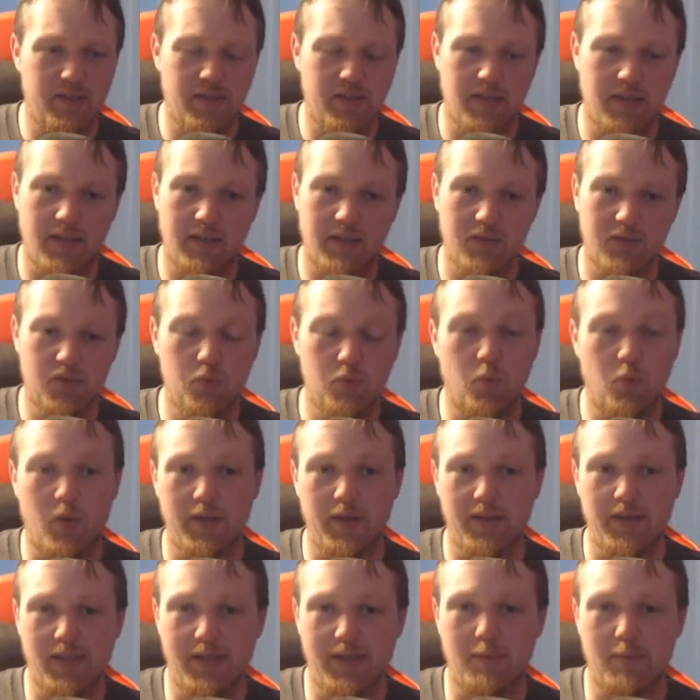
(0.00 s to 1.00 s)
There's
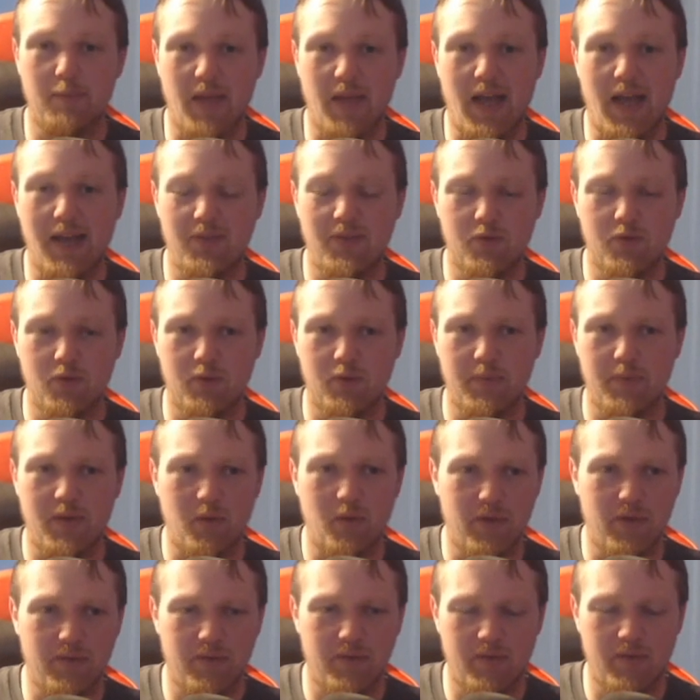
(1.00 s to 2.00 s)
one like bathroom in
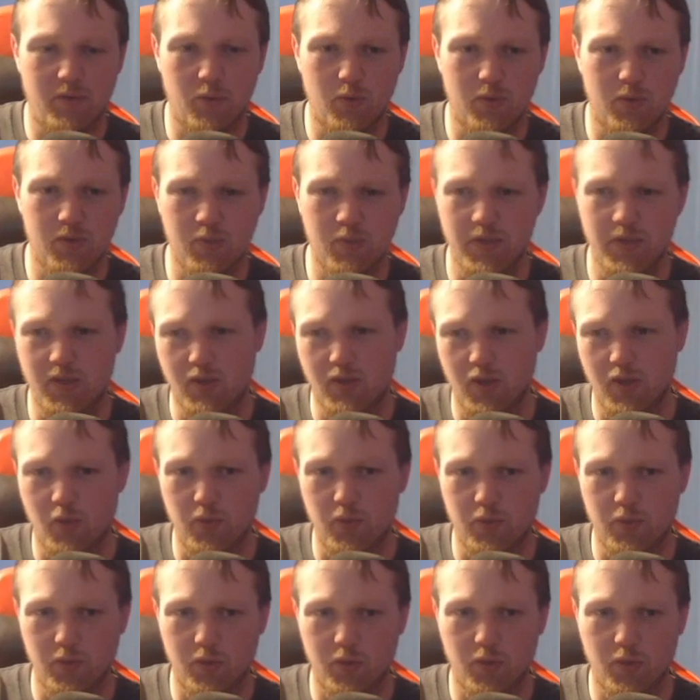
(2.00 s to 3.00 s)
one of the floors where you go
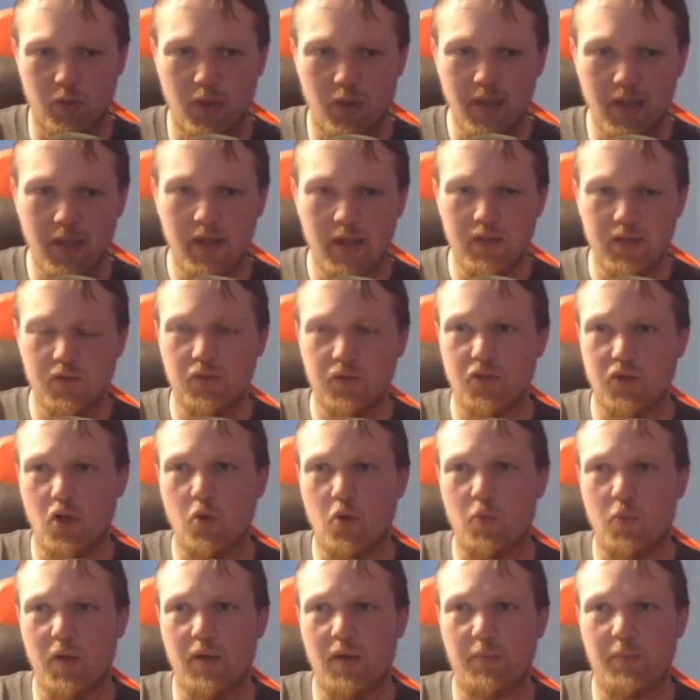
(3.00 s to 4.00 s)
through, just
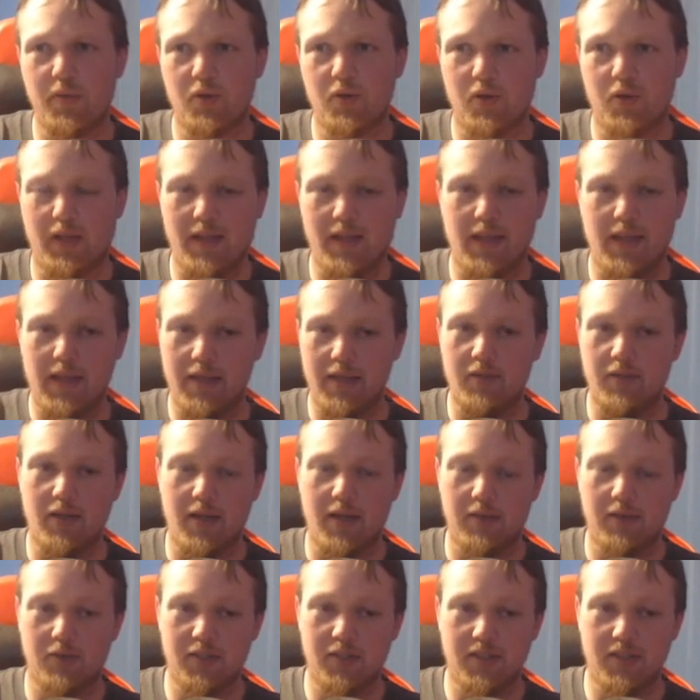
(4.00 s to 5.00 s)
open up, and you're like in the
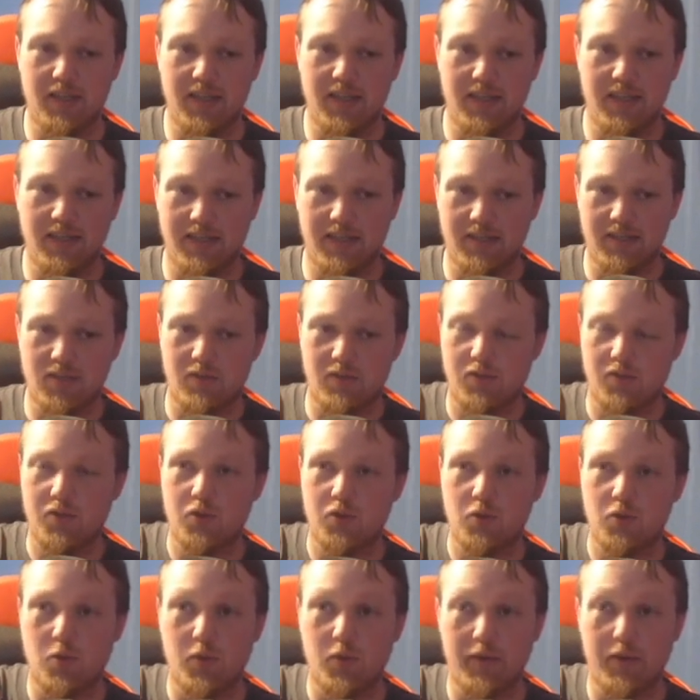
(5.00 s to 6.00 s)
other side, like it's all
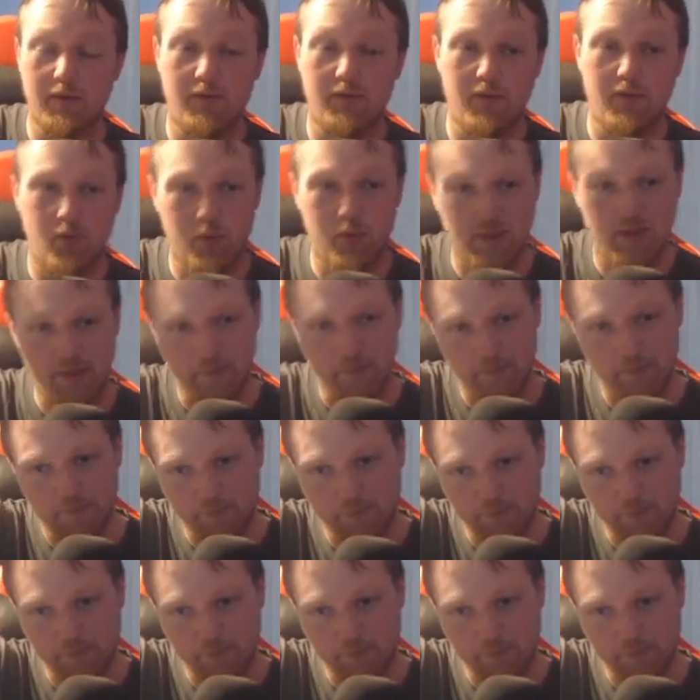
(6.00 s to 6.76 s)
destroyed and floating.